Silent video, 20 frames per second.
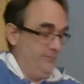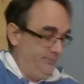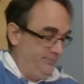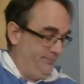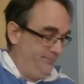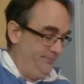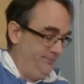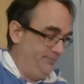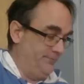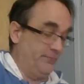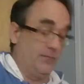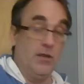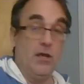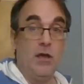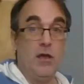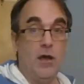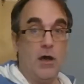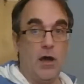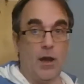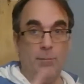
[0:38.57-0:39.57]
I'm
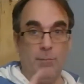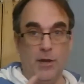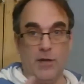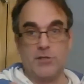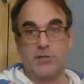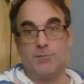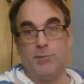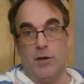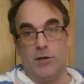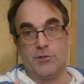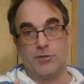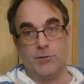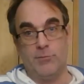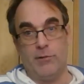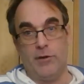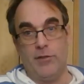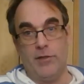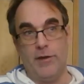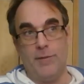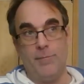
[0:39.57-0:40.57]
not sponsored
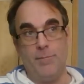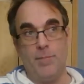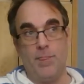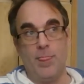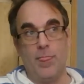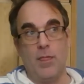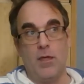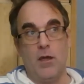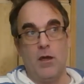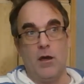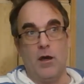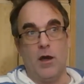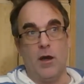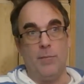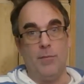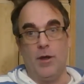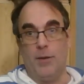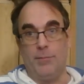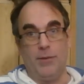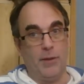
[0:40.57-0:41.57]
by them. I'm
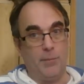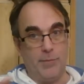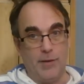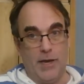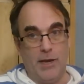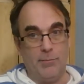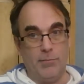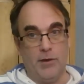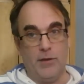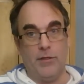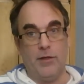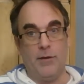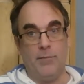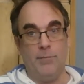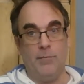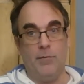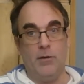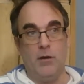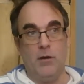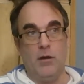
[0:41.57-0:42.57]
not being paid by
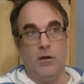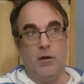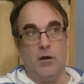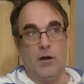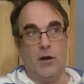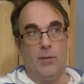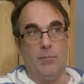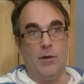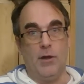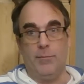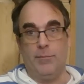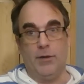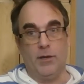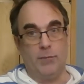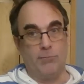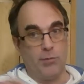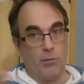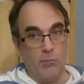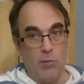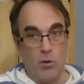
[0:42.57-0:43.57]
them. I'm not
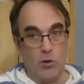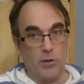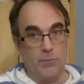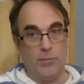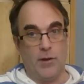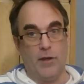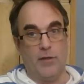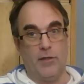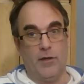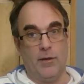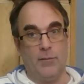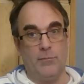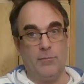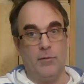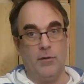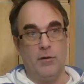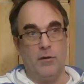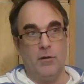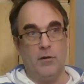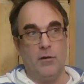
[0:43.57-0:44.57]
being promoted by them.
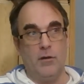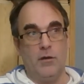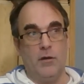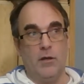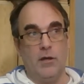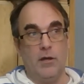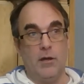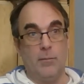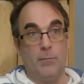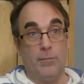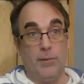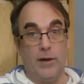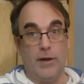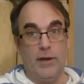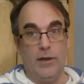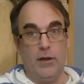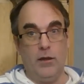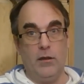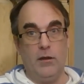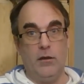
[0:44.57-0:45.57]

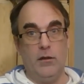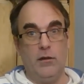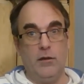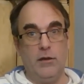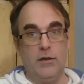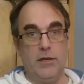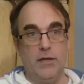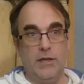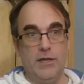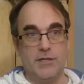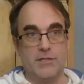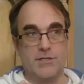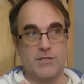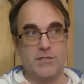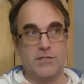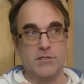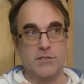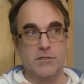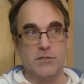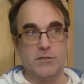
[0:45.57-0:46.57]
But
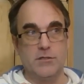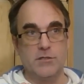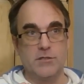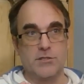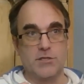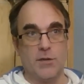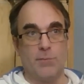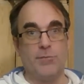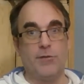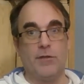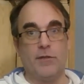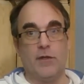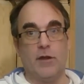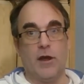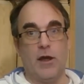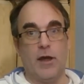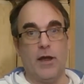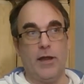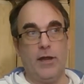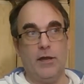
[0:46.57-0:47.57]
it's something that
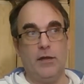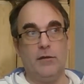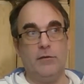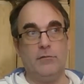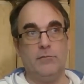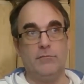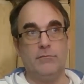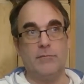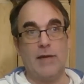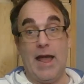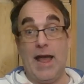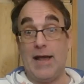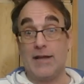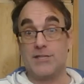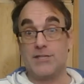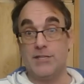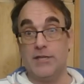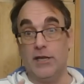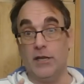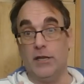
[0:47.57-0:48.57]
I
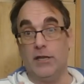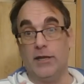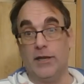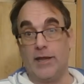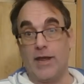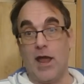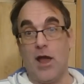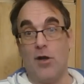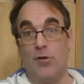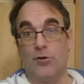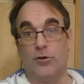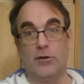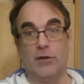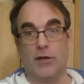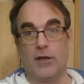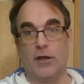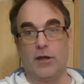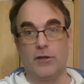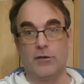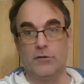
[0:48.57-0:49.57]
accidentally encountered,
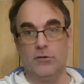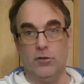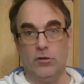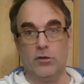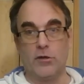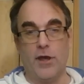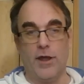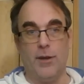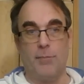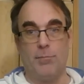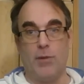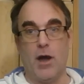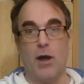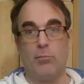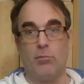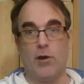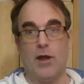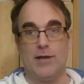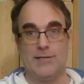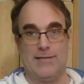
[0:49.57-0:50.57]
like a little kind of Bob
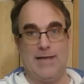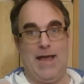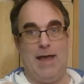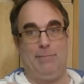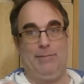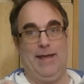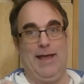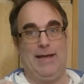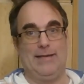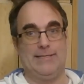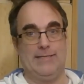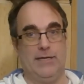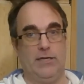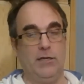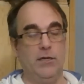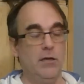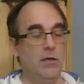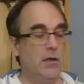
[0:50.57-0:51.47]
Ross happy accident.